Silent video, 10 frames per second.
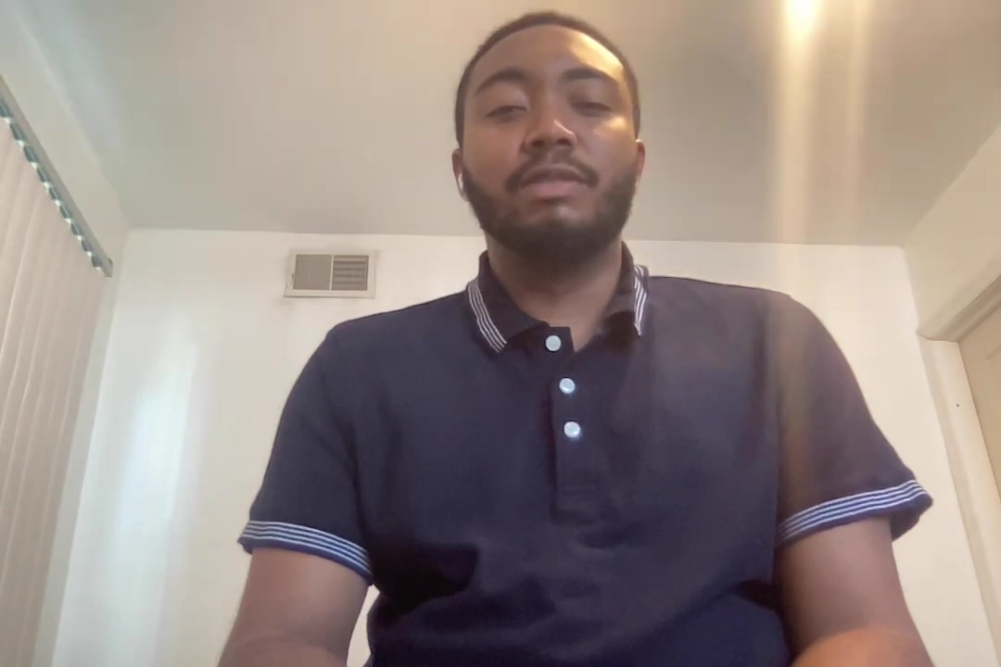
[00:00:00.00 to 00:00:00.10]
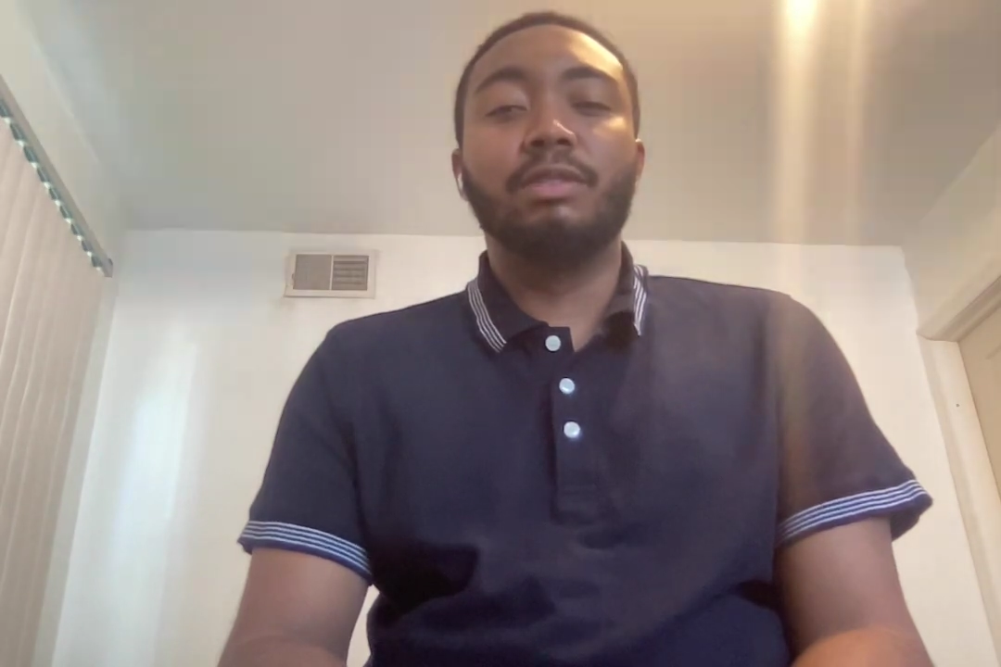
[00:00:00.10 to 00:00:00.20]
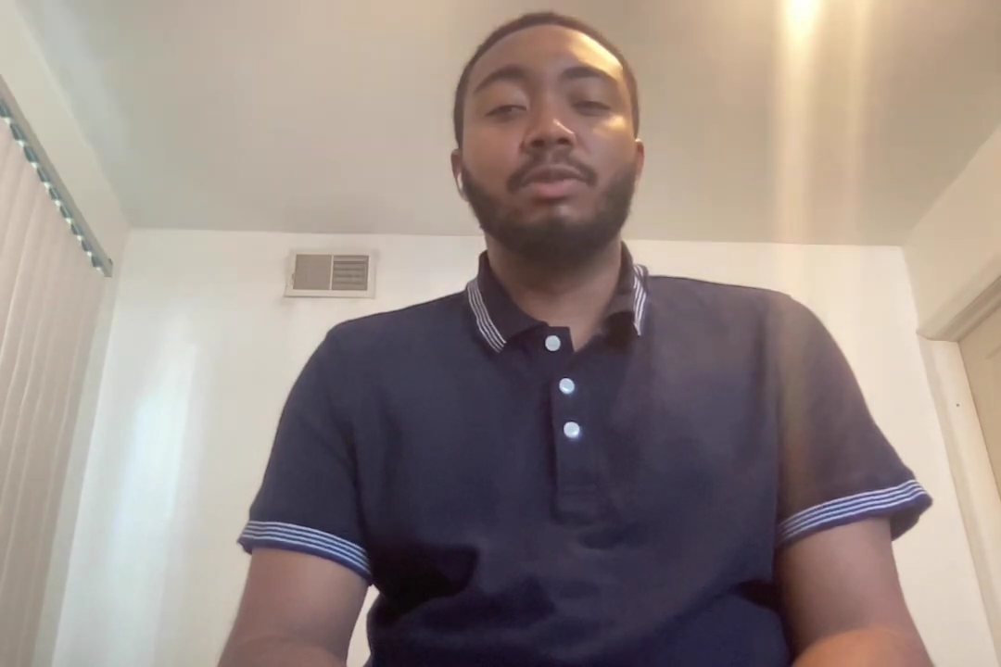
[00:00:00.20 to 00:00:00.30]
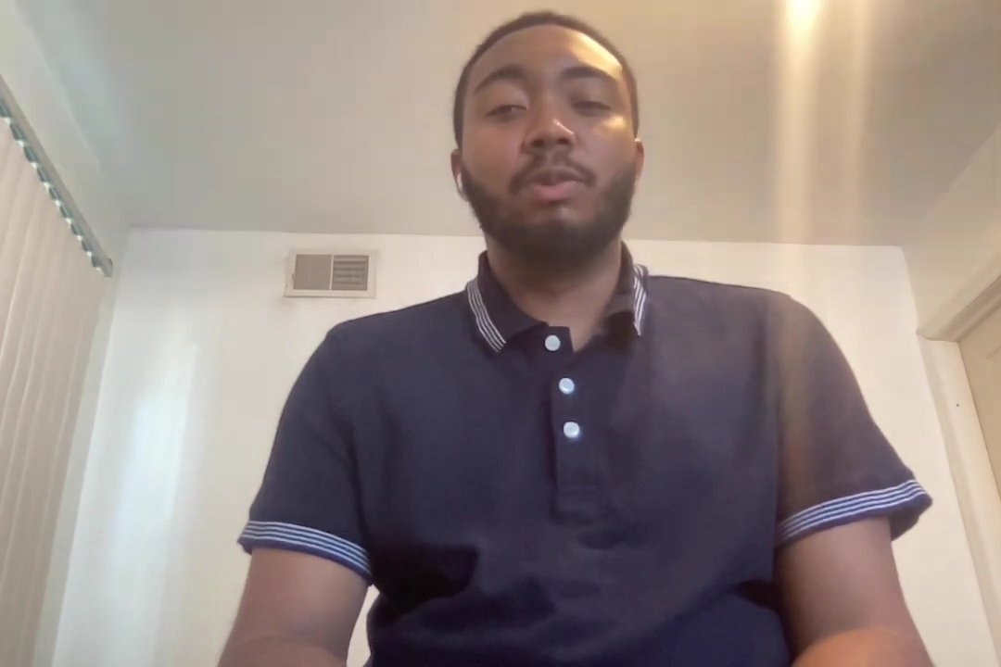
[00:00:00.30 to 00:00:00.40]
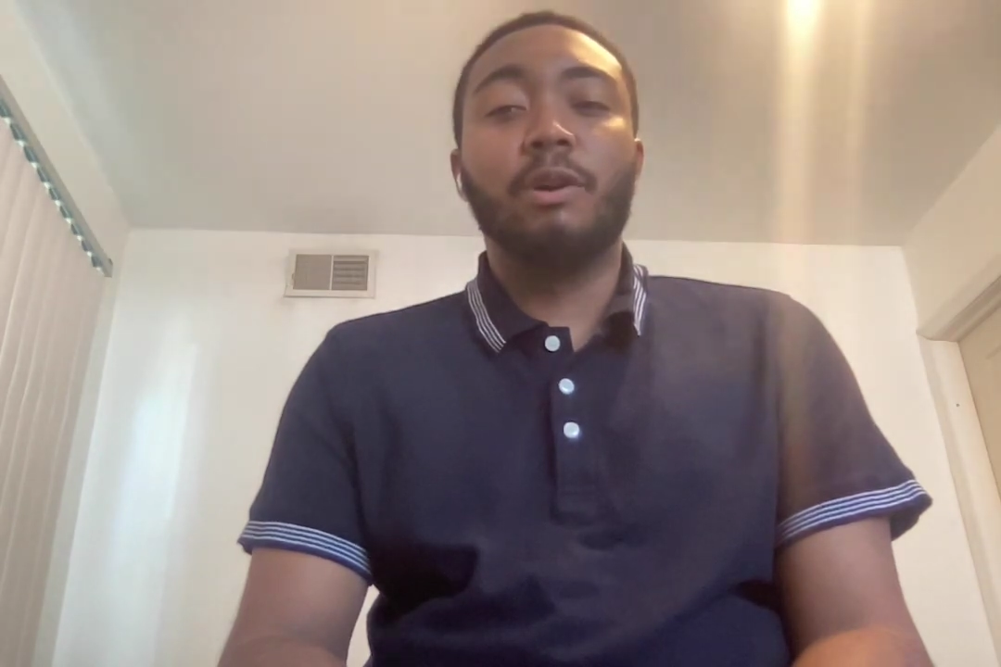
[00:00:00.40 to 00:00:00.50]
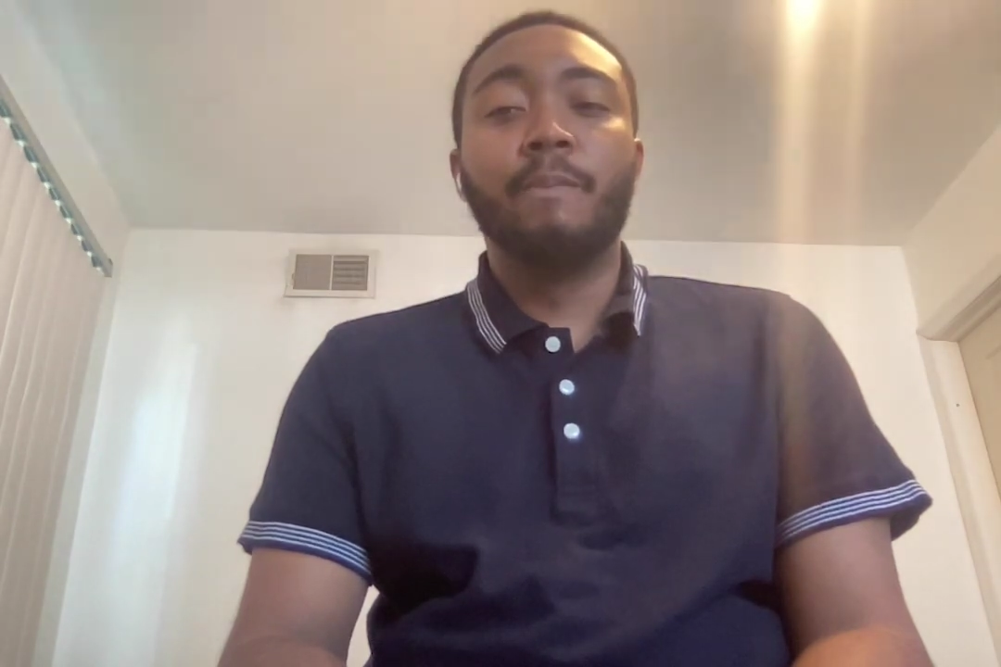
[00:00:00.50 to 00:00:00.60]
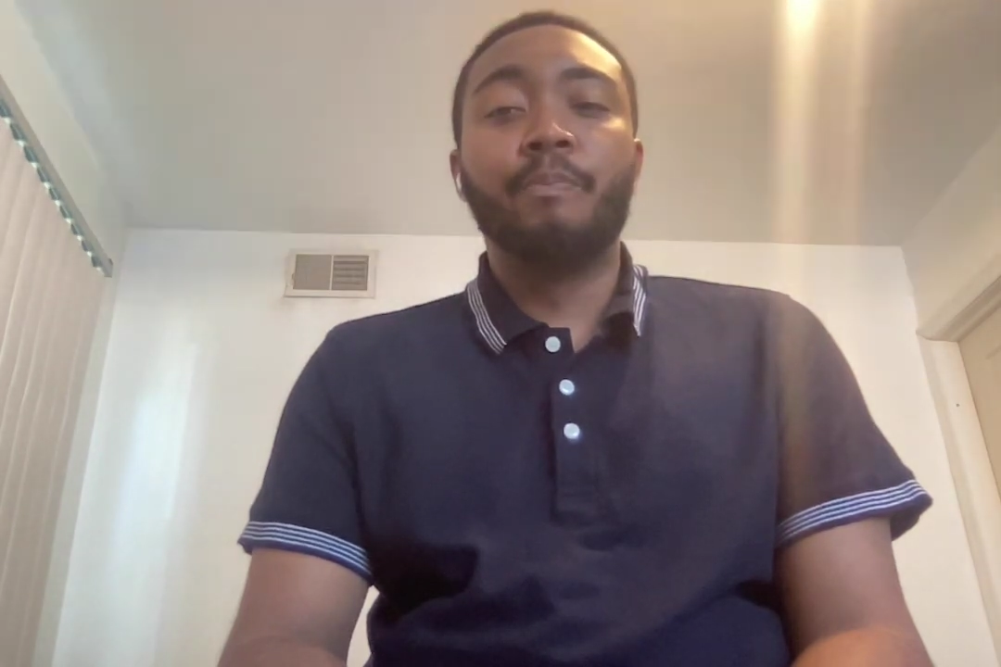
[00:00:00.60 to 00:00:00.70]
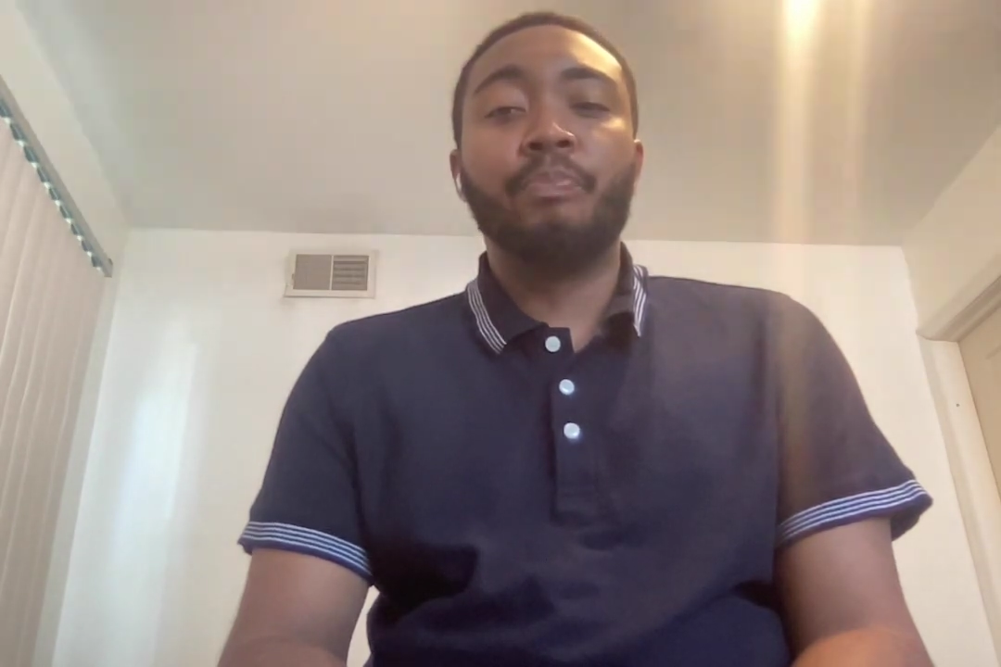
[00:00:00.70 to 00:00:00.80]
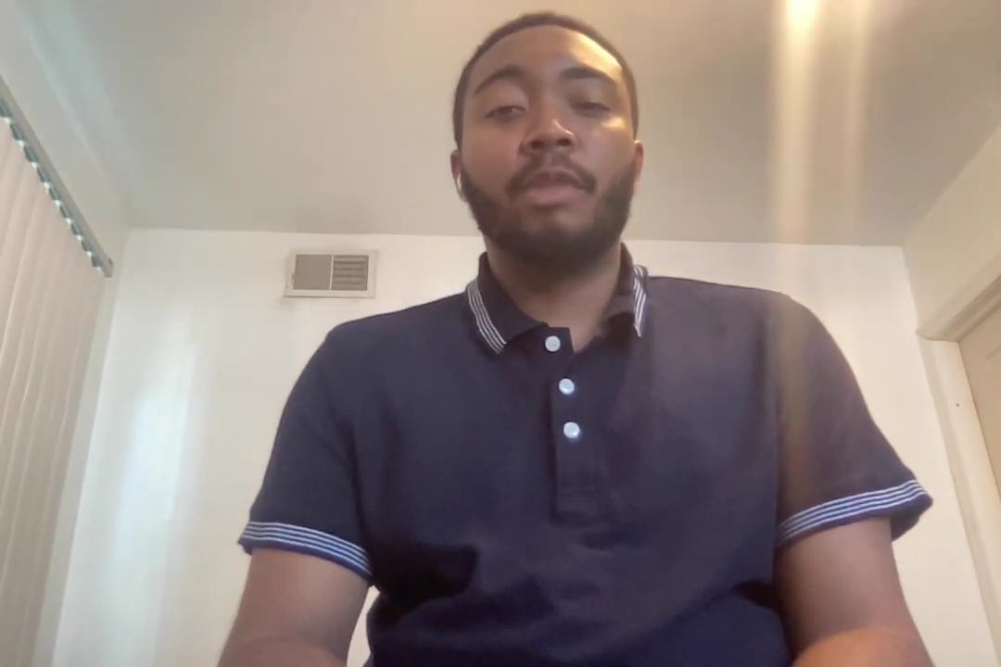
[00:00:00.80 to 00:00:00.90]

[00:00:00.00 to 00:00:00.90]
events as well.